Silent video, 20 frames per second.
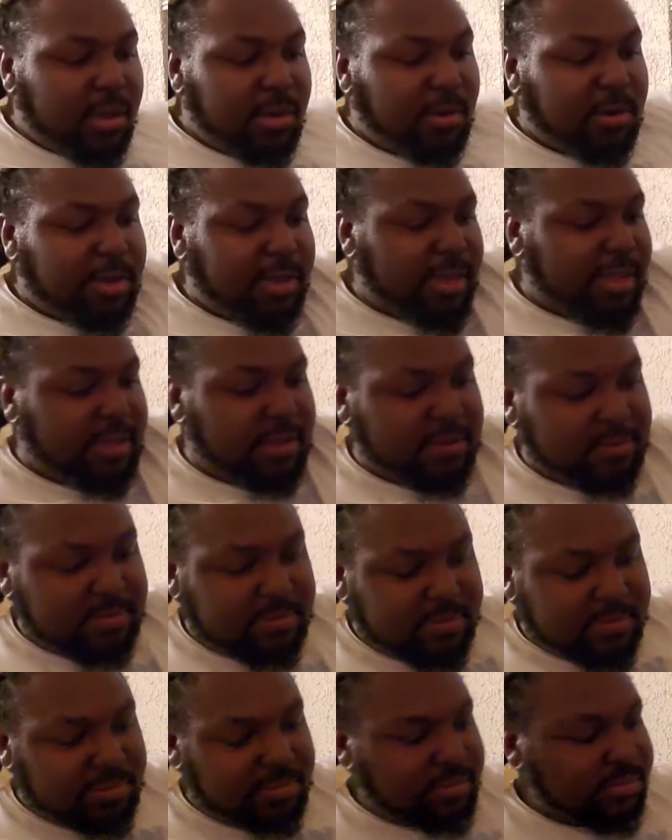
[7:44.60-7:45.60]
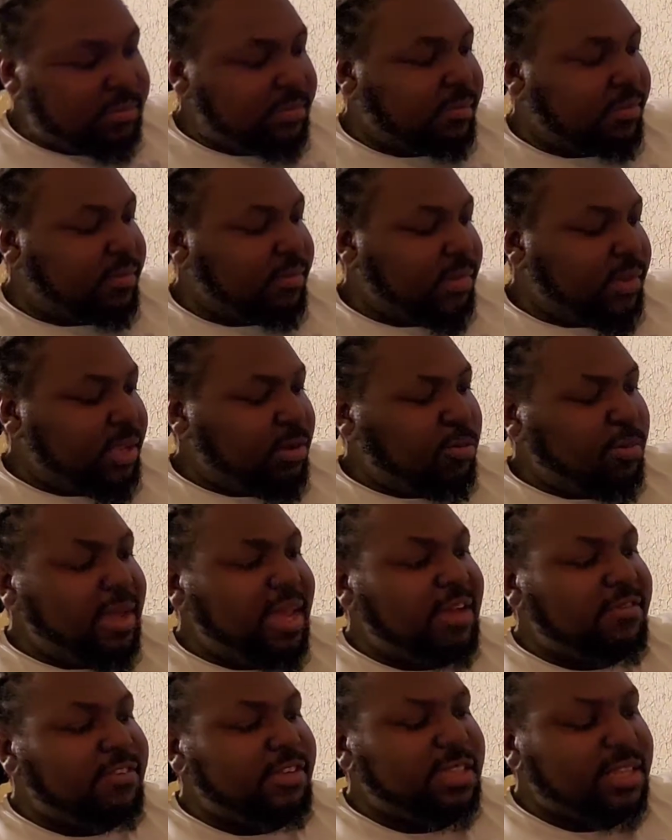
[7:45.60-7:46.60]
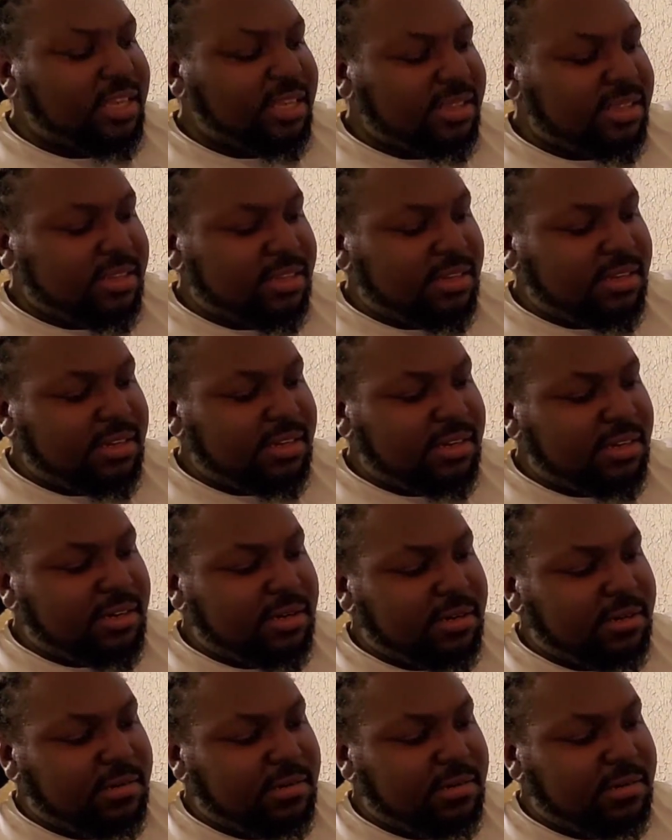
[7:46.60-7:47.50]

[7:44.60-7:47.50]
Okay, we have another